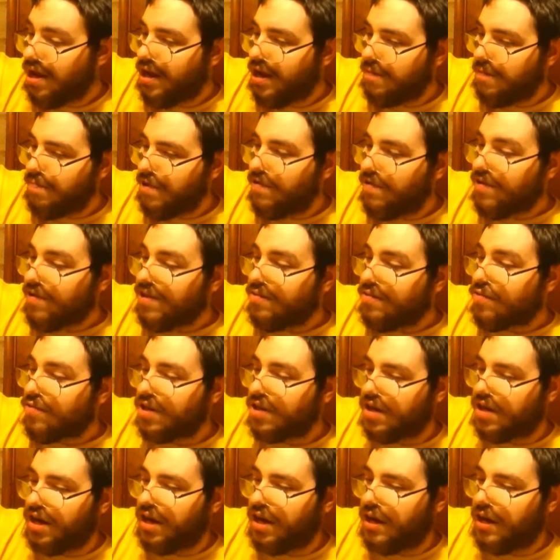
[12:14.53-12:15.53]
Apparently there was
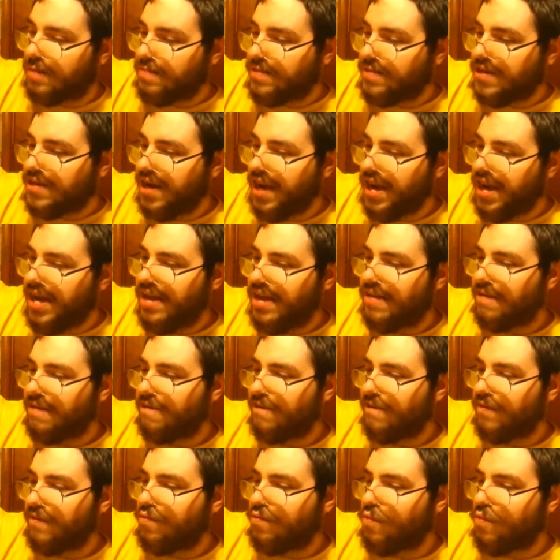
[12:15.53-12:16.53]
an update
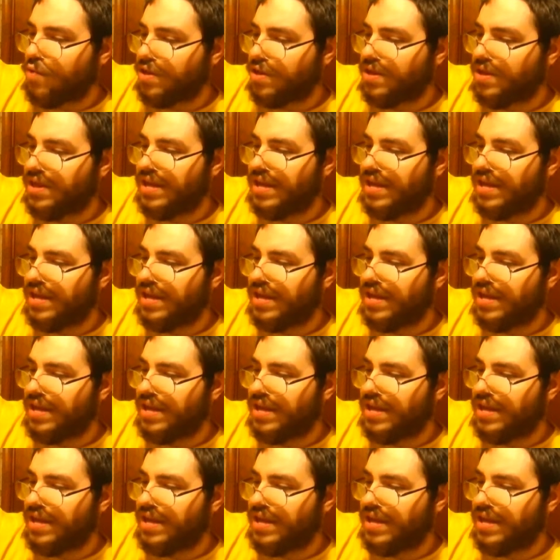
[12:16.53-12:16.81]
for one of